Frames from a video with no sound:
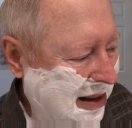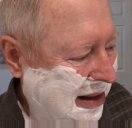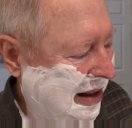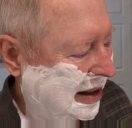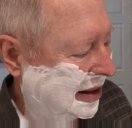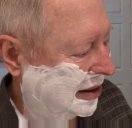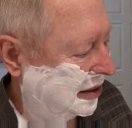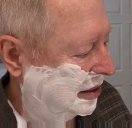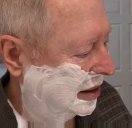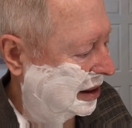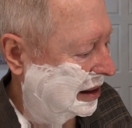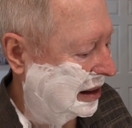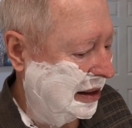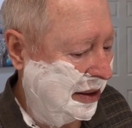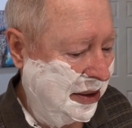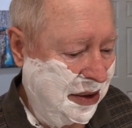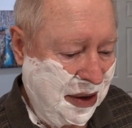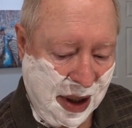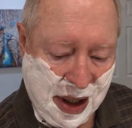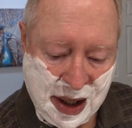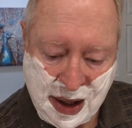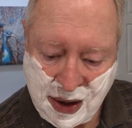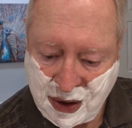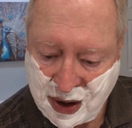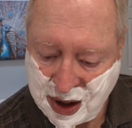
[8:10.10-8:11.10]

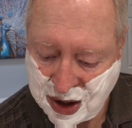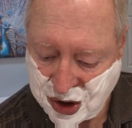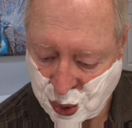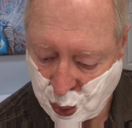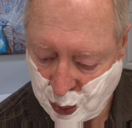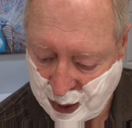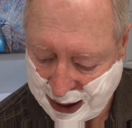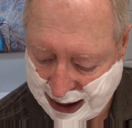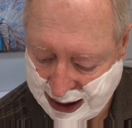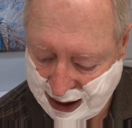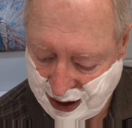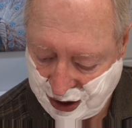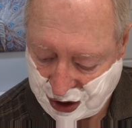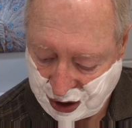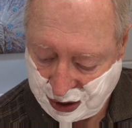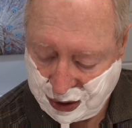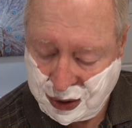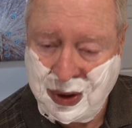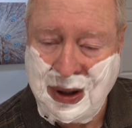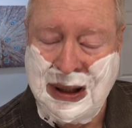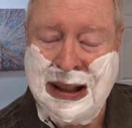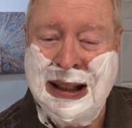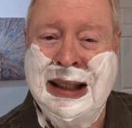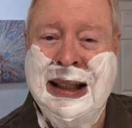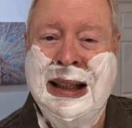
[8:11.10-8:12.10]
areas we need
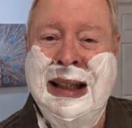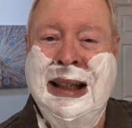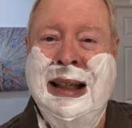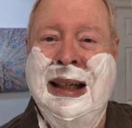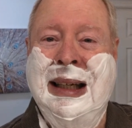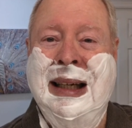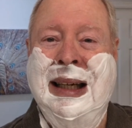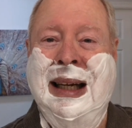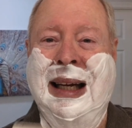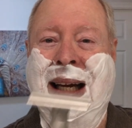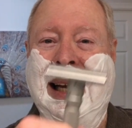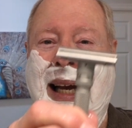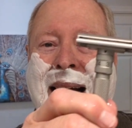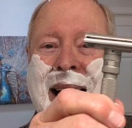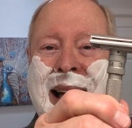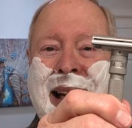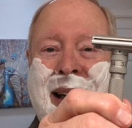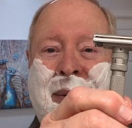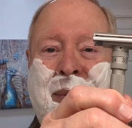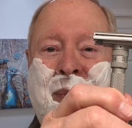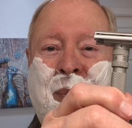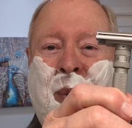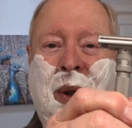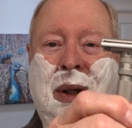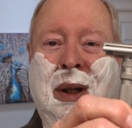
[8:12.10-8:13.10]
to,
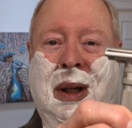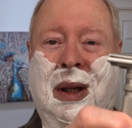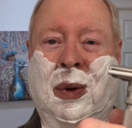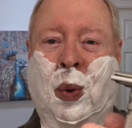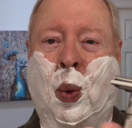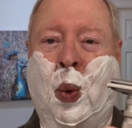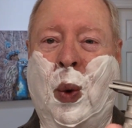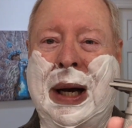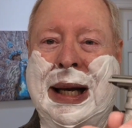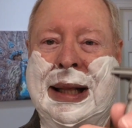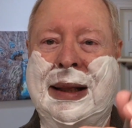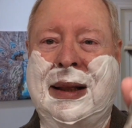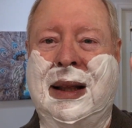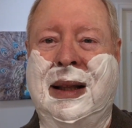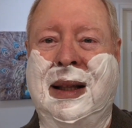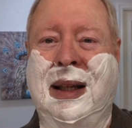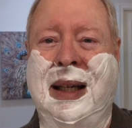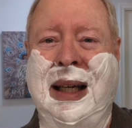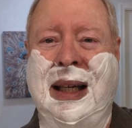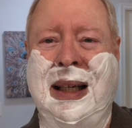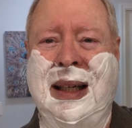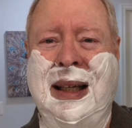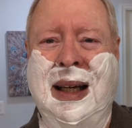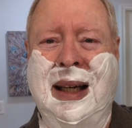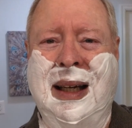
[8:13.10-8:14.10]
and we'll wet
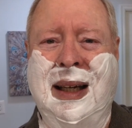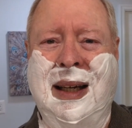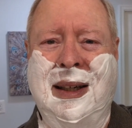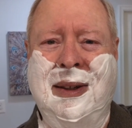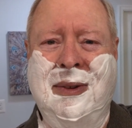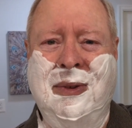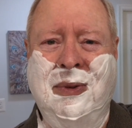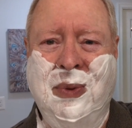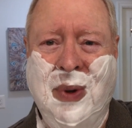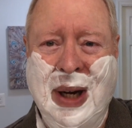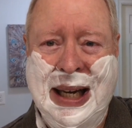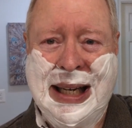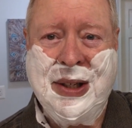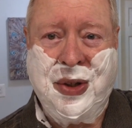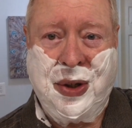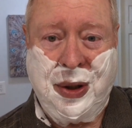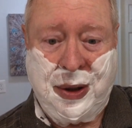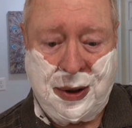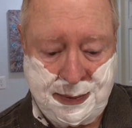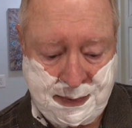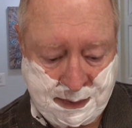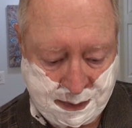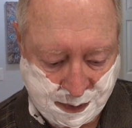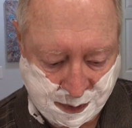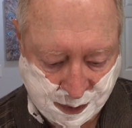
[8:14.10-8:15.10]
the
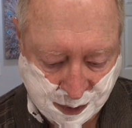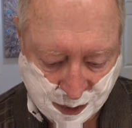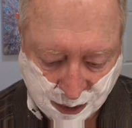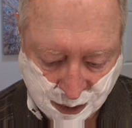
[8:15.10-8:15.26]
razor,